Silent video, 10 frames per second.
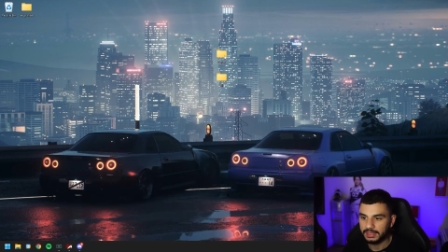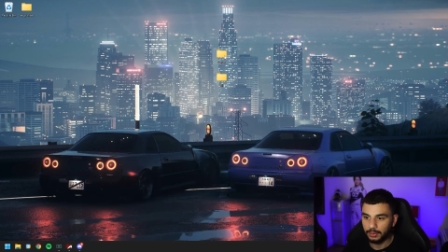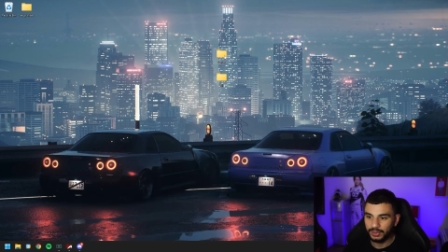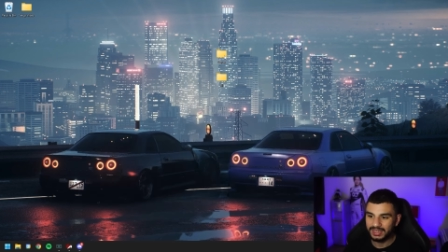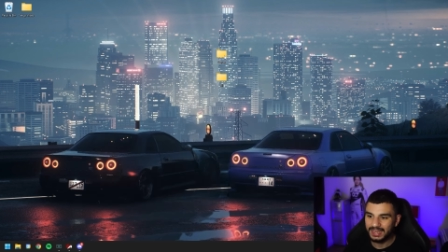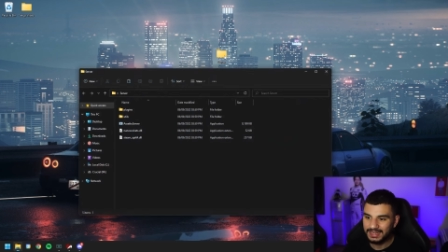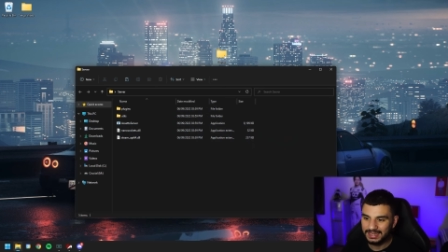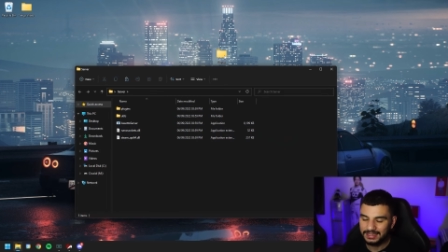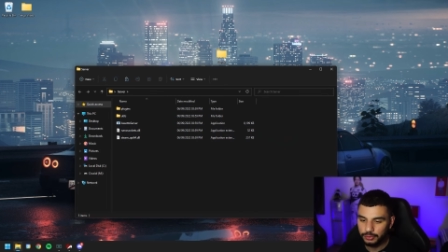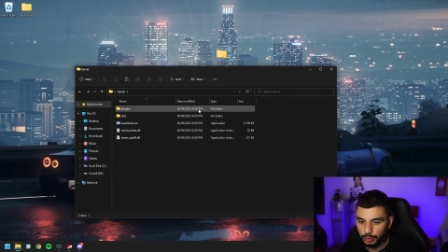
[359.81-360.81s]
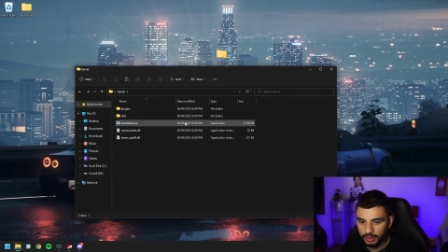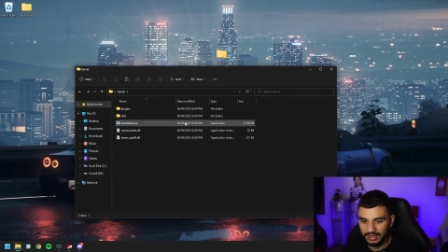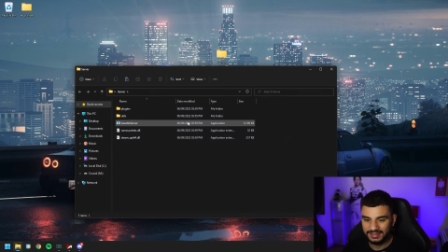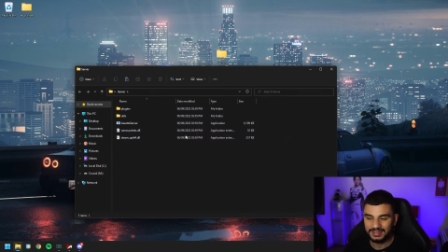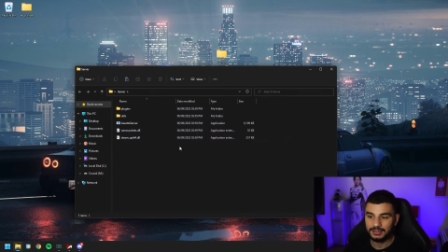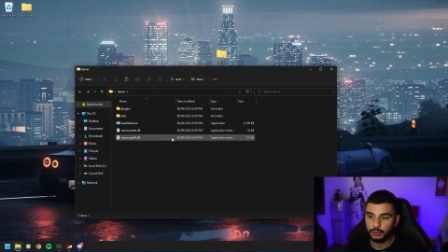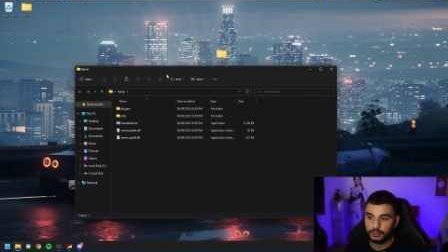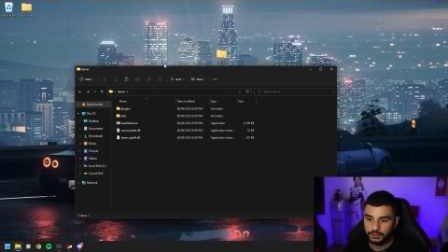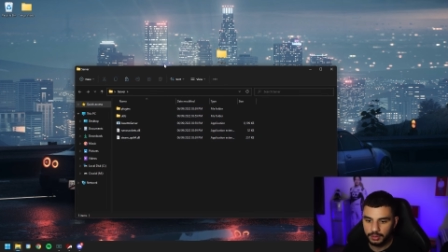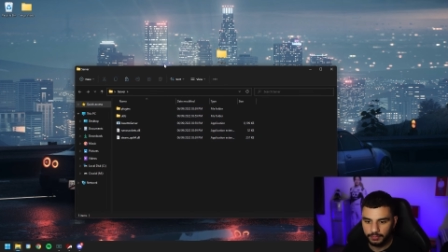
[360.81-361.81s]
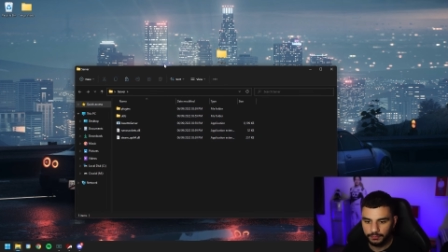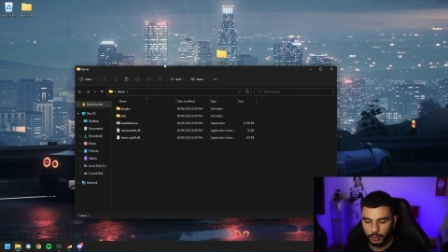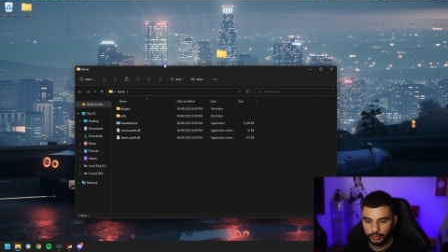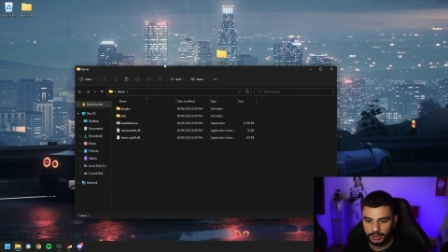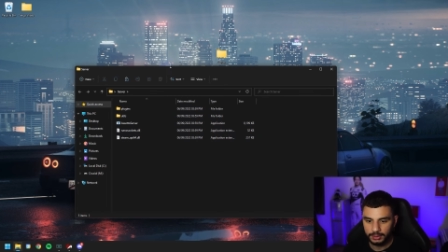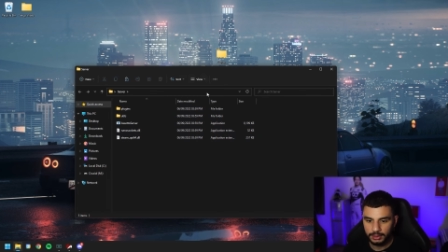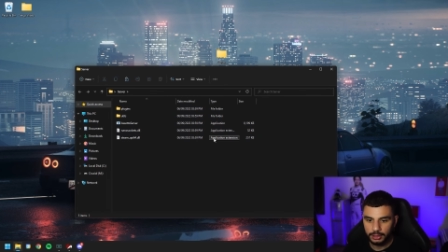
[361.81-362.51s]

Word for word: Now we're gonna head into our Assetto server folder.